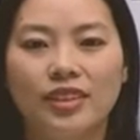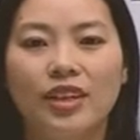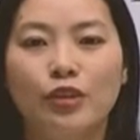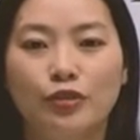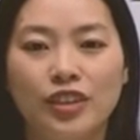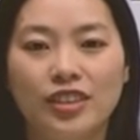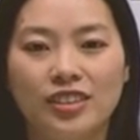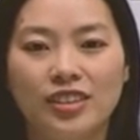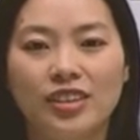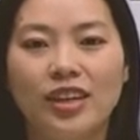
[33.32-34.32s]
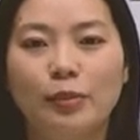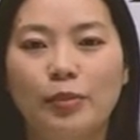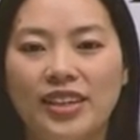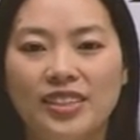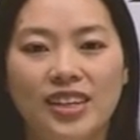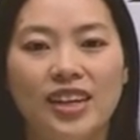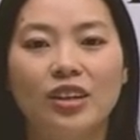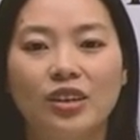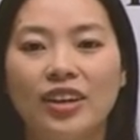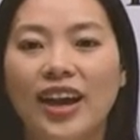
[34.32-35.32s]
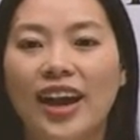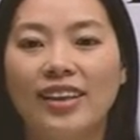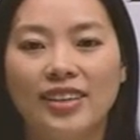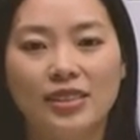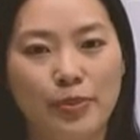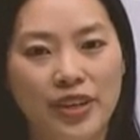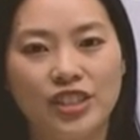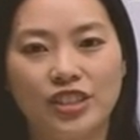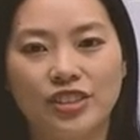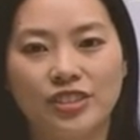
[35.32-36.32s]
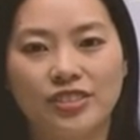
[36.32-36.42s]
First, please take a look at these pictures.